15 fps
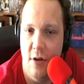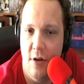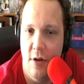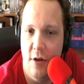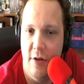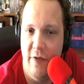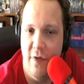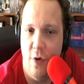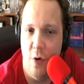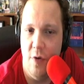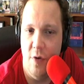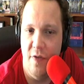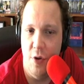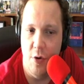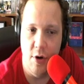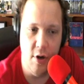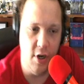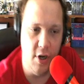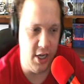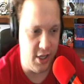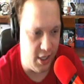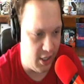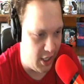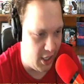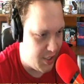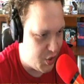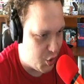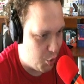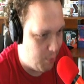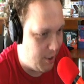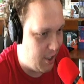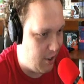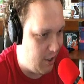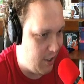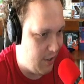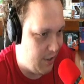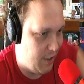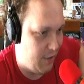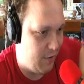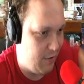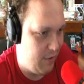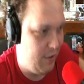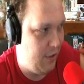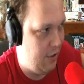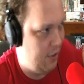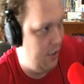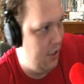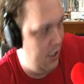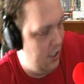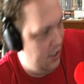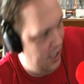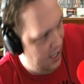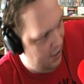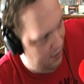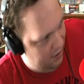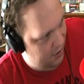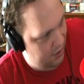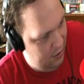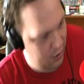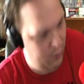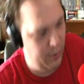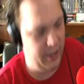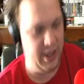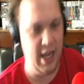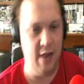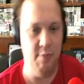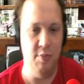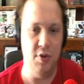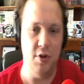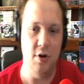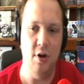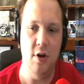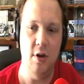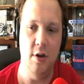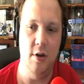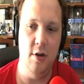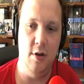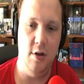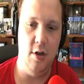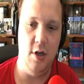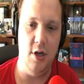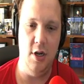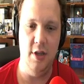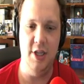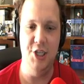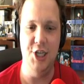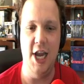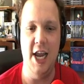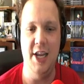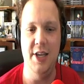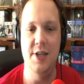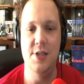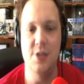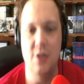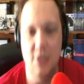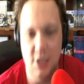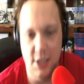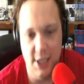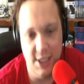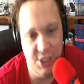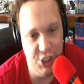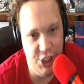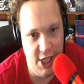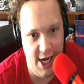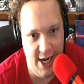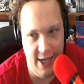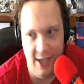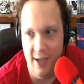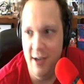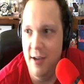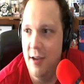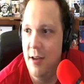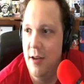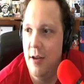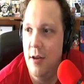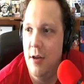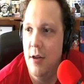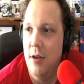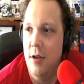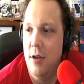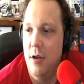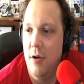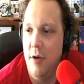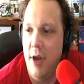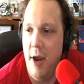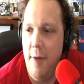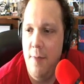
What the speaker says: photo viewer and then like zoom in on it, you know, then with that blur, the jaggies are a little less jaggy. Okay,